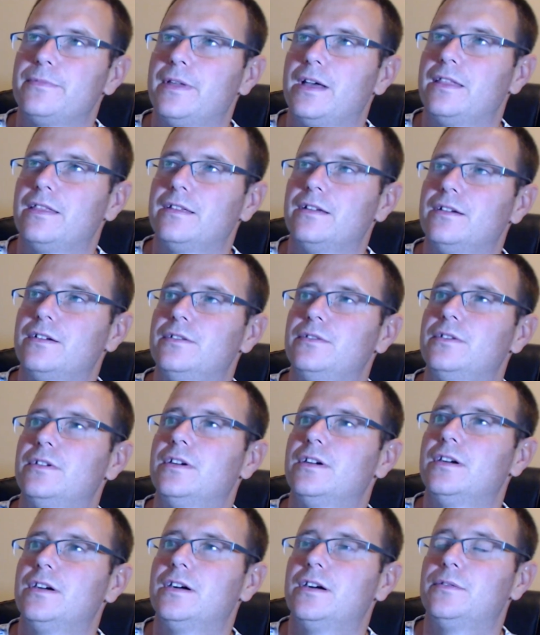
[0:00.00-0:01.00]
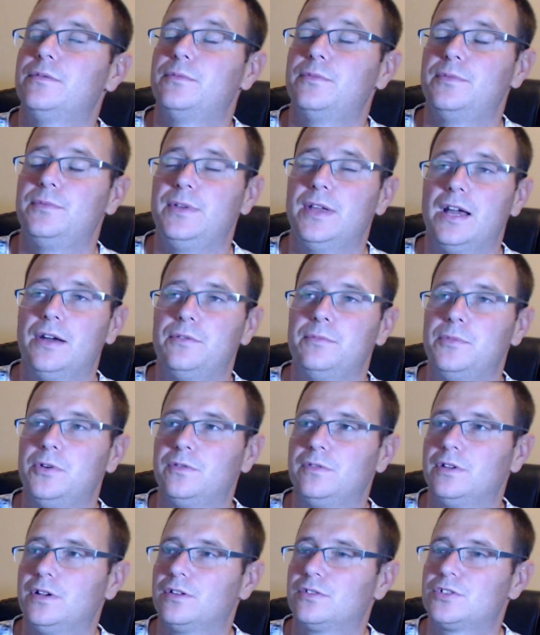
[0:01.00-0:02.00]
that though, yeah, we're
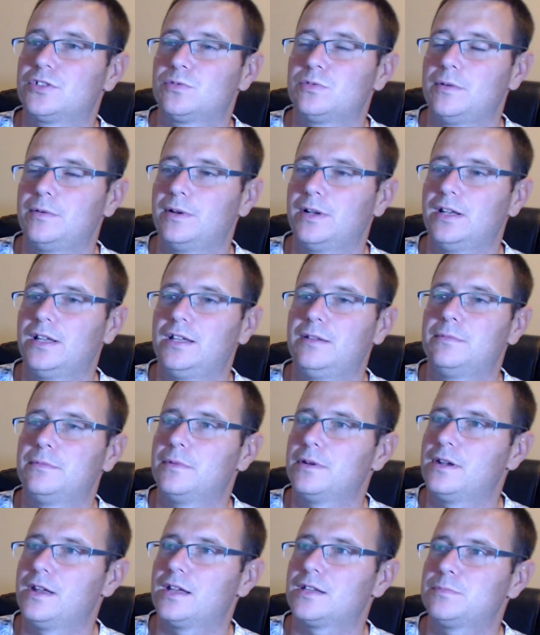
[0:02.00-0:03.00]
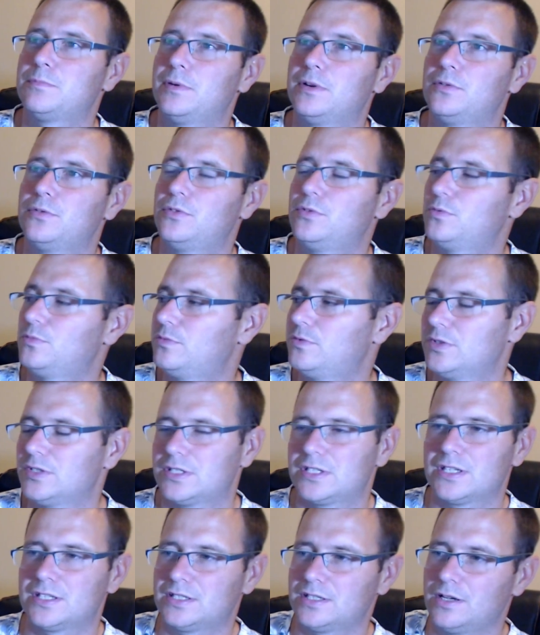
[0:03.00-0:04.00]
moving along swimmingly. My next build,
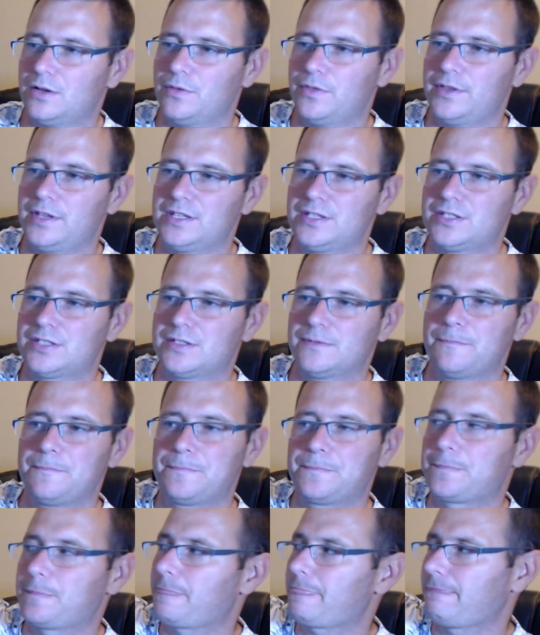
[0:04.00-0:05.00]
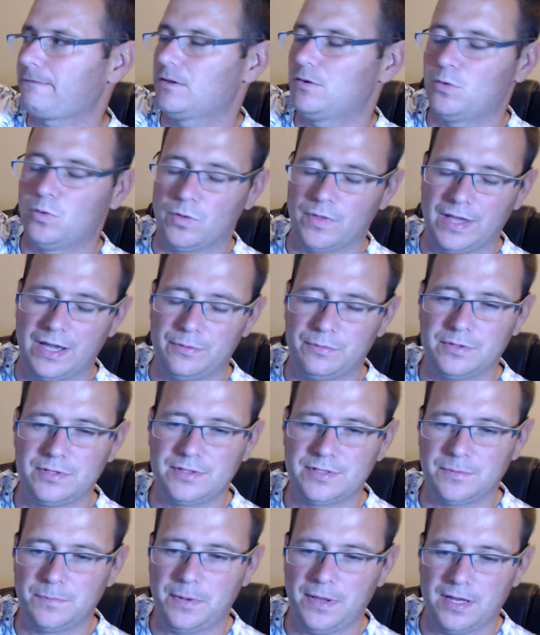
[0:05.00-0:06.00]
once I sell this or that one,
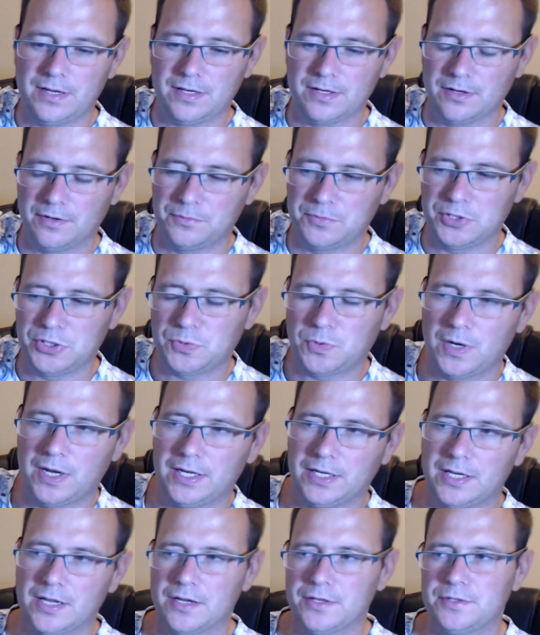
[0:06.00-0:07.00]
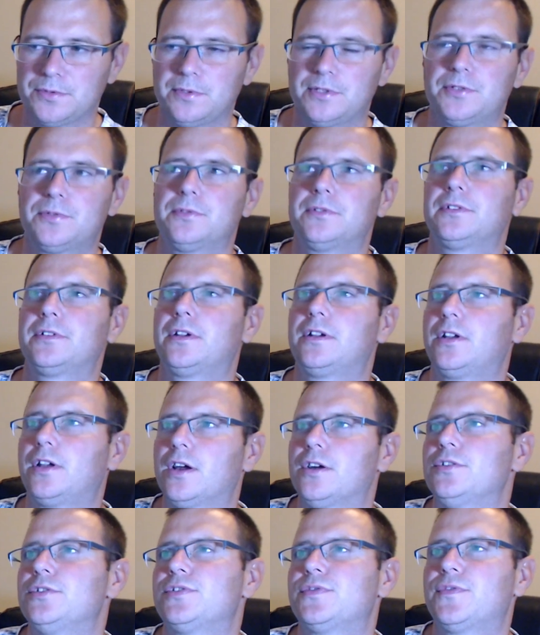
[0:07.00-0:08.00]
depending on which way it goes, which one
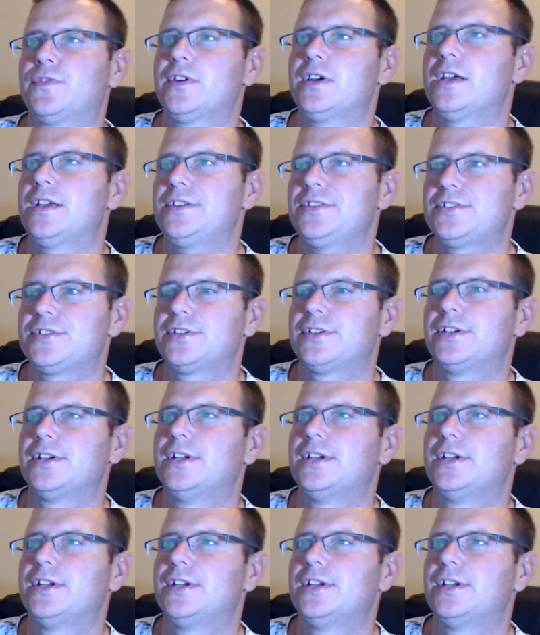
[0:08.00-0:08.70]
goes first,